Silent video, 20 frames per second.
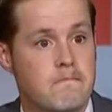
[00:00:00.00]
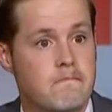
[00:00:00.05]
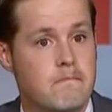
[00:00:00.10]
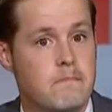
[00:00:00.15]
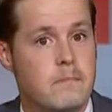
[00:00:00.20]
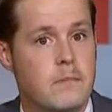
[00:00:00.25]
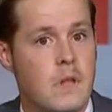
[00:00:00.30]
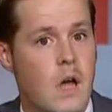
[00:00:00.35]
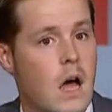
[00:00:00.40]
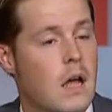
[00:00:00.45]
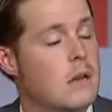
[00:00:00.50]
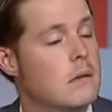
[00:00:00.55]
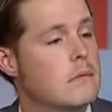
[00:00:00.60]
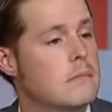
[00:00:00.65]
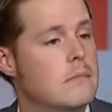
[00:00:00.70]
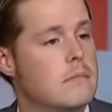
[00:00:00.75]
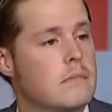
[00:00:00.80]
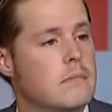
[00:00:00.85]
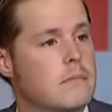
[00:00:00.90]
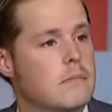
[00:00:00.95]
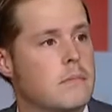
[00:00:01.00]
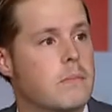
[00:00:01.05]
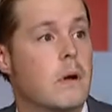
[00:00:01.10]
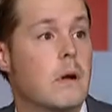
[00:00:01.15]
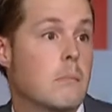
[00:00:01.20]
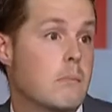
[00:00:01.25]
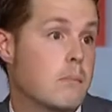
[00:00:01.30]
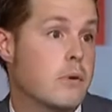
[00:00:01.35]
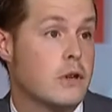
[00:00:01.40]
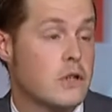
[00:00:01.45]
not
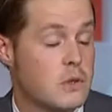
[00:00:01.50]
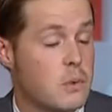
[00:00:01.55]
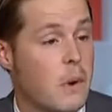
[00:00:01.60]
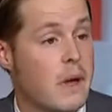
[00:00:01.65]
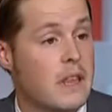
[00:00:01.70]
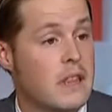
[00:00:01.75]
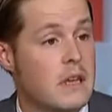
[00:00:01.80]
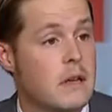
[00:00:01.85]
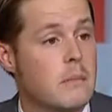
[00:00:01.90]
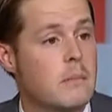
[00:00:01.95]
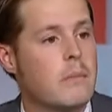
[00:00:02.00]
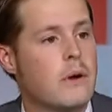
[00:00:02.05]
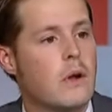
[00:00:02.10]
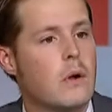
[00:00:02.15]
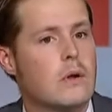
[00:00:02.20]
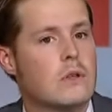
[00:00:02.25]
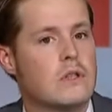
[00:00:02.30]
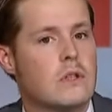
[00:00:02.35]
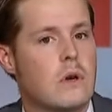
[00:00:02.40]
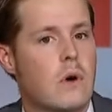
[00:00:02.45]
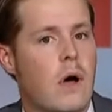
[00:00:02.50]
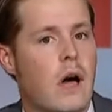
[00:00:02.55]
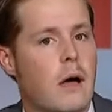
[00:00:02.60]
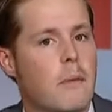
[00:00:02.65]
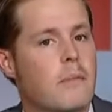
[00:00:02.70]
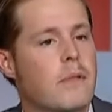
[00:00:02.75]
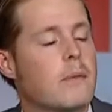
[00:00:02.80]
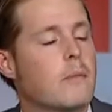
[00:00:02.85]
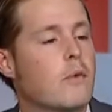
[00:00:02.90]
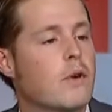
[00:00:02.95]
persuade them, but also
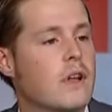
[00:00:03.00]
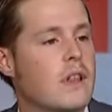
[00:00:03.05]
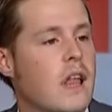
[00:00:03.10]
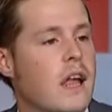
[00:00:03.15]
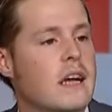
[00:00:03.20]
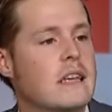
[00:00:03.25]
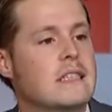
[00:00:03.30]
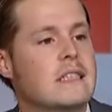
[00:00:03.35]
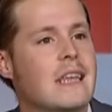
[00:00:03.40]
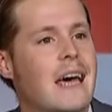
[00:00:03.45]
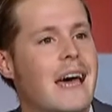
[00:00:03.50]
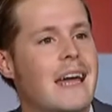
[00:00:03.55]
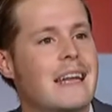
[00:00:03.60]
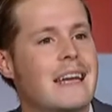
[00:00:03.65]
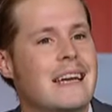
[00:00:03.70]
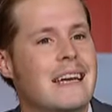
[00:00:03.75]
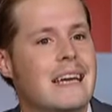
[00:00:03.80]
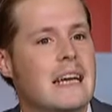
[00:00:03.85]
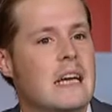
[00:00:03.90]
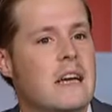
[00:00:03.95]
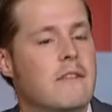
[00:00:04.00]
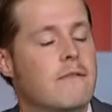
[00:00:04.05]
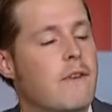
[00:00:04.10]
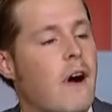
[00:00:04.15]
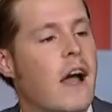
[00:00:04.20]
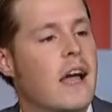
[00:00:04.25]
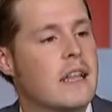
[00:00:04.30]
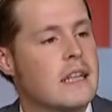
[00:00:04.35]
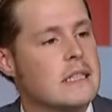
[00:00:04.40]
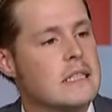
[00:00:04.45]
help them realize that
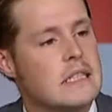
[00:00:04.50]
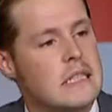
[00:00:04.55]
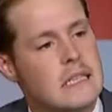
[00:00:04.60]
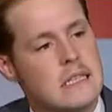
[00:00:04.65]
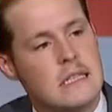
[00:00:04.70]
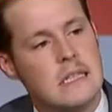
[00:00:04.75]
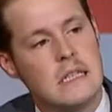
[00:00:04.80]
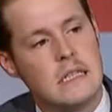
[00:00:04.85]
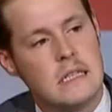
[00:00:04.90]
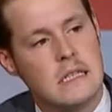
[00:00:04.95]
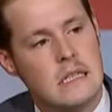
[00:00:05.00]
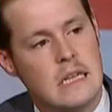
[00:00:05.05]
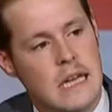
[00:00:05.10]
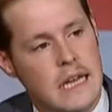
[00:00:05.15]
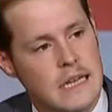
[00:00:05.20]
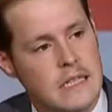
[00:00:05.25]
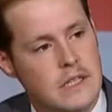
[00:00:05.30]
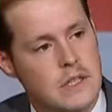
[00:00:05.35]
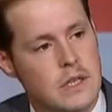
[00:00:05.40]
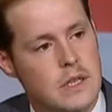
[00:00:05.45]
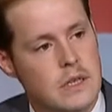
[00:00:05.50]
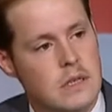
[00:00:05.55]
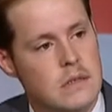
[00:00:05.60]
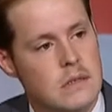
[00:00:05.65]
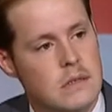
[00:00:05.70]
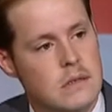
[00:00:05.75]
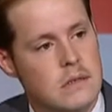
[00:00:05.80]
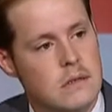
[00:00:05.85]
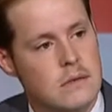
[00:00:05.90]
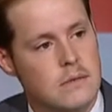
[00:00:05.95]
violence isn't the answer
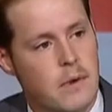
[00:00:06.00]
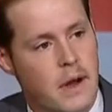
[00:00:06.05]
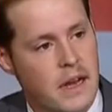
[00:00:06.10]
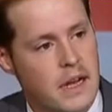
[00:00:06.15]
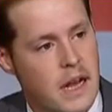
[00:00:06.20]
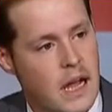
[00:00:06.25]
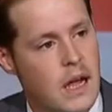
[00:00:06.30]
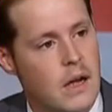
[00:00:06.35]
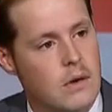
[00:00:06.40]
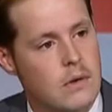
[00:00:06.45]
right now.